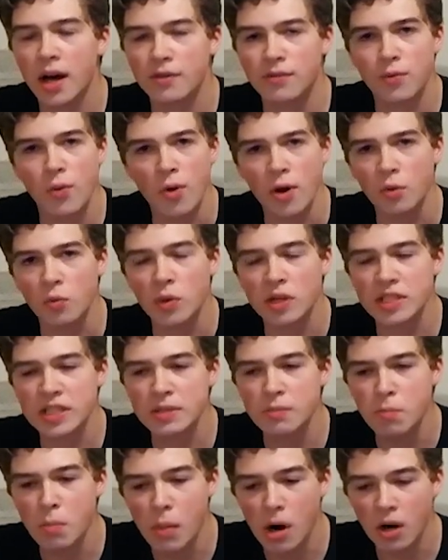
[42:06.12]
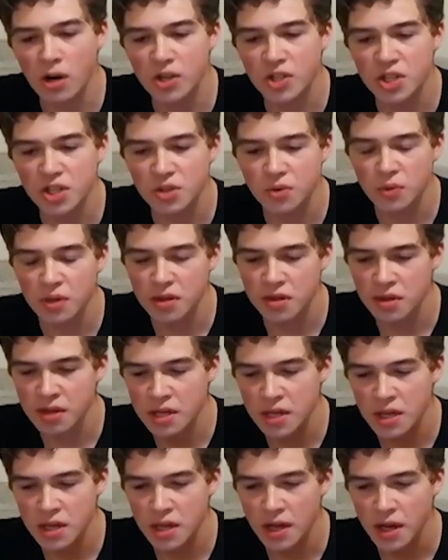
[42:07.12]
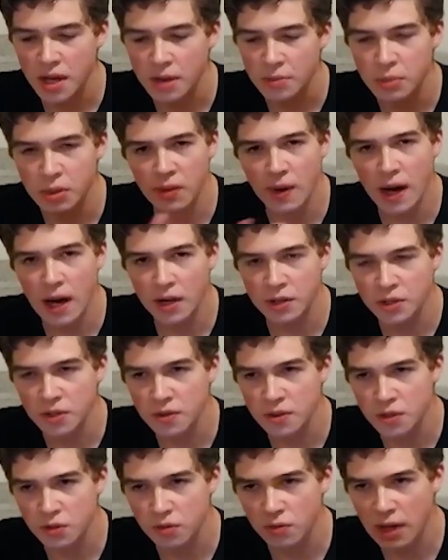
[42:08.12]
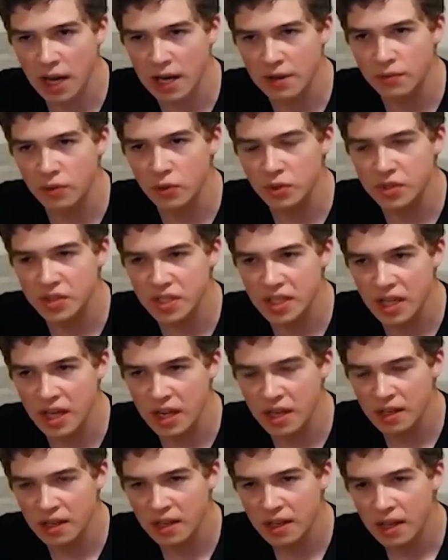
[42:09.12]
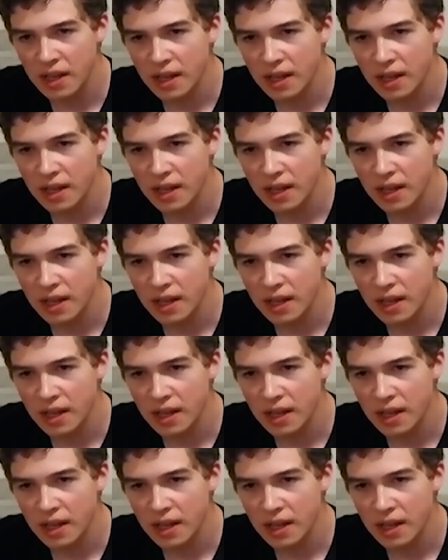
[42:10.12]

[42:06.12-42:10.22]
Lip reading: for it was in March with the Pohatu's Arrival scene.